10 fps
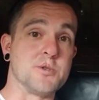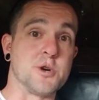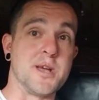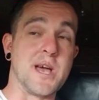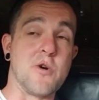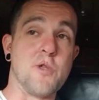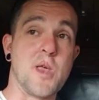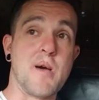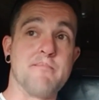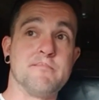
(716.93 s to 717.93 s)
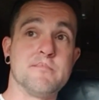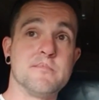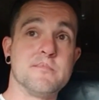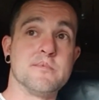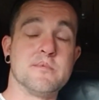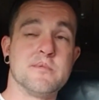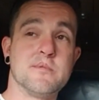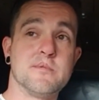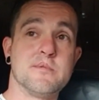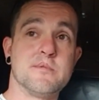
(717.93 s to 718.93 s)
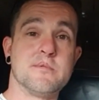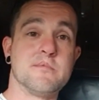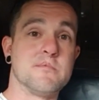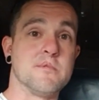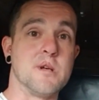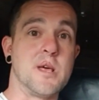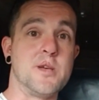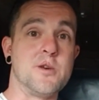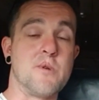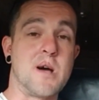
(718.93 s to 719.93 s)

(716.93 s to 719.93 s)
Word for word: try and get hold of them and I'll let you know